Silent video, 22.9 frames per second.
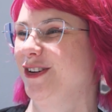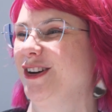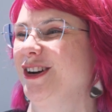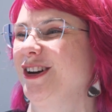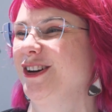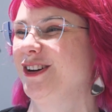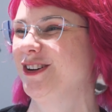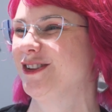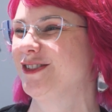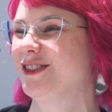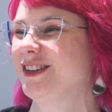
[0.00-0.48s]
and
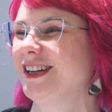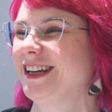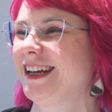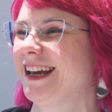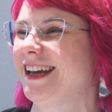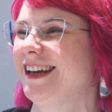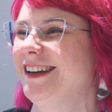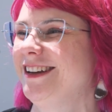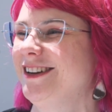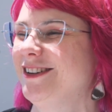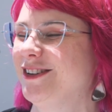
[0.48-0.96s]
over
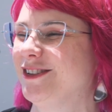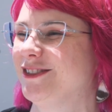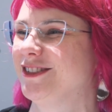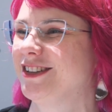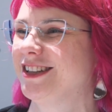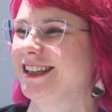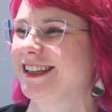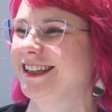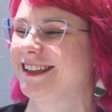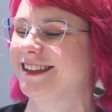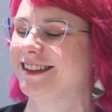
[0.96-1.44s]
again over
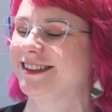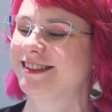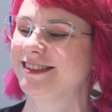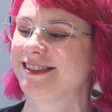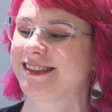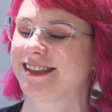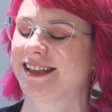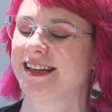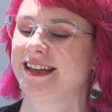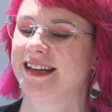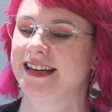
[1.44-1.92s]
the
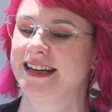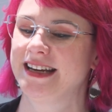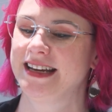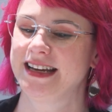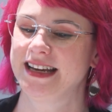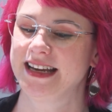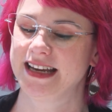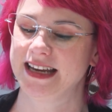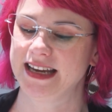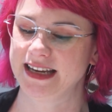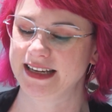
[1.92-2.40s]
years
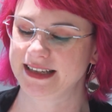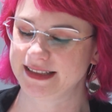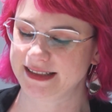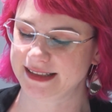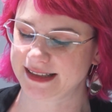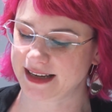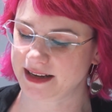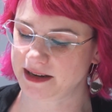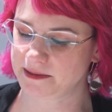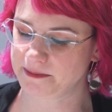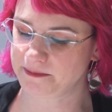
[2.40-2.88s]
is
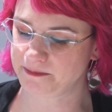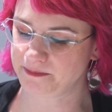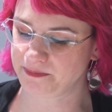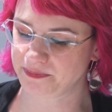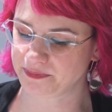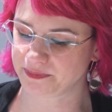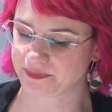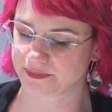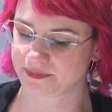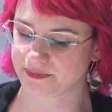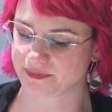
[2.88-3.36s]

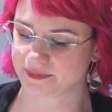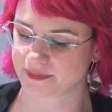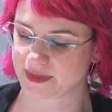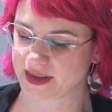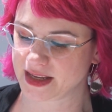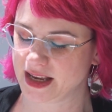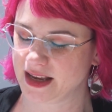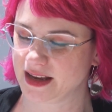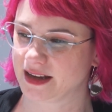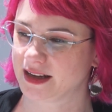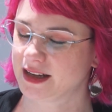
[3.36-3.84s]

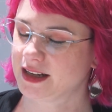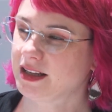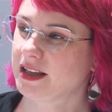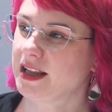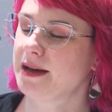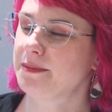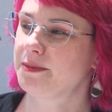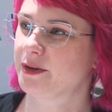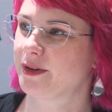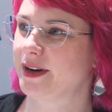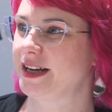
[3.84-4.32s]

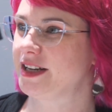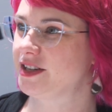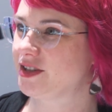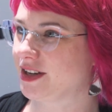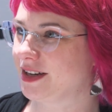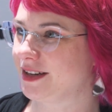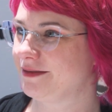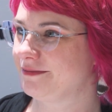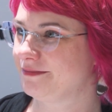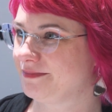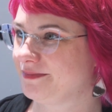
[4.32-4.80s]

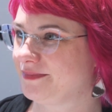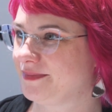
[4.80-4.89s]
collaboration,